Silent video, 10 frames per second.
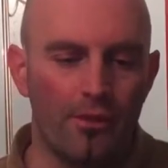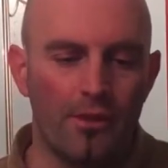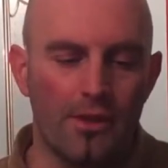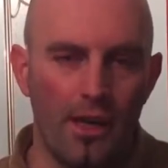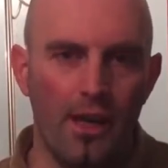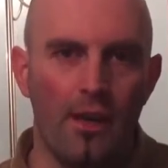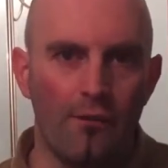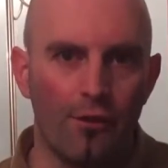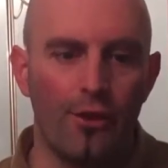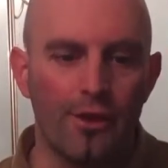sea
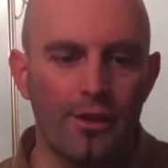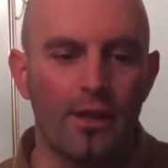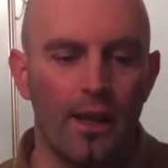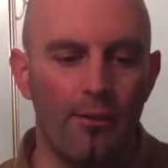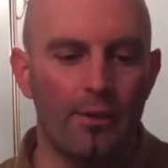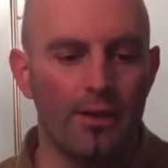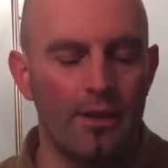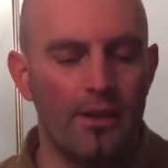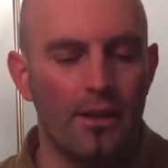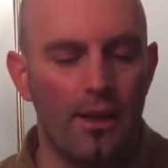influenced climate,
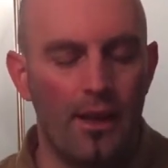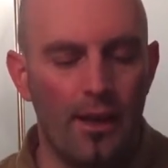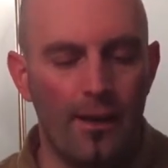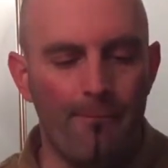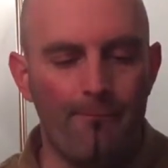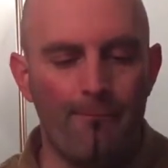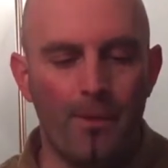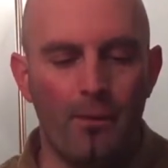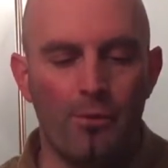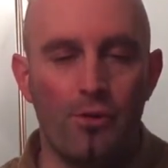
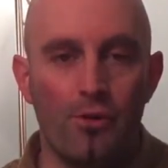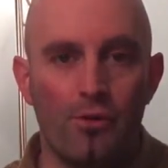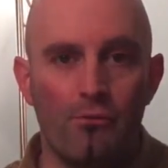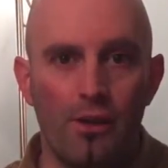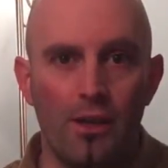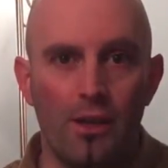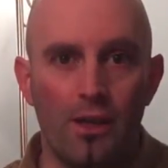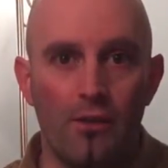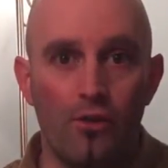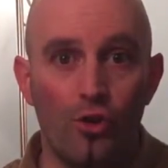and producing
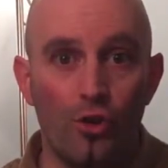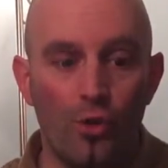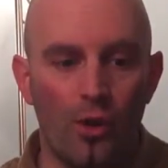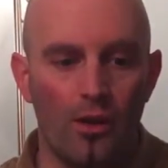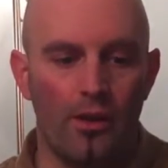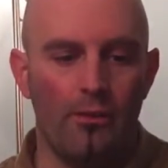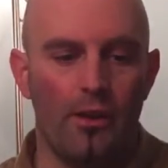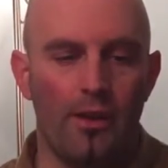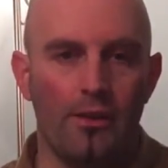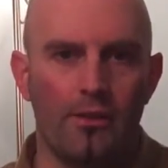really good quality
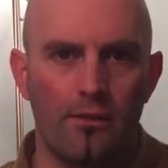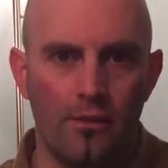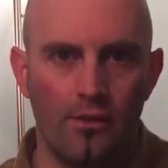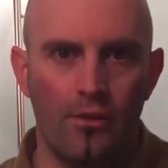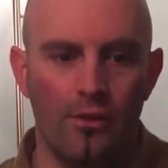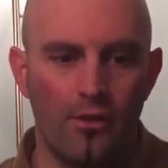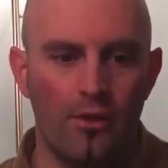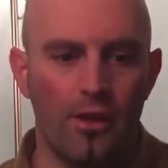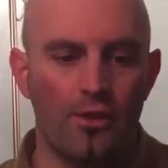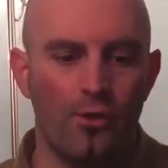wines.
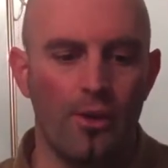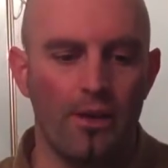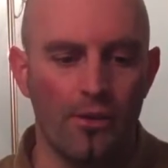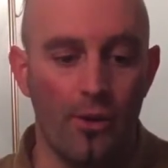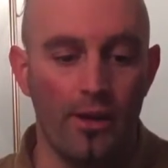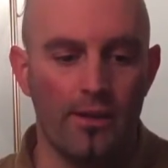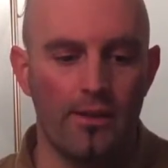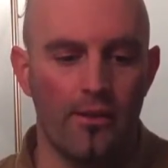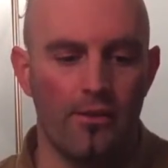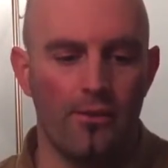Good stony soils
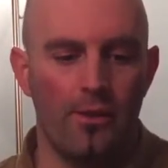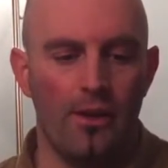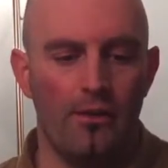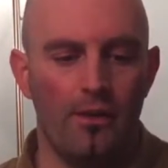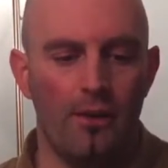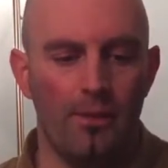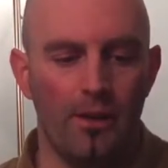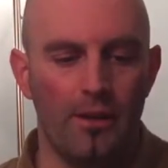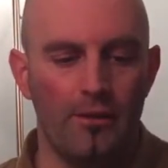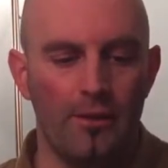there as well, I
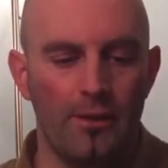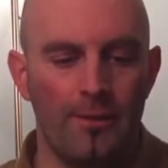believe.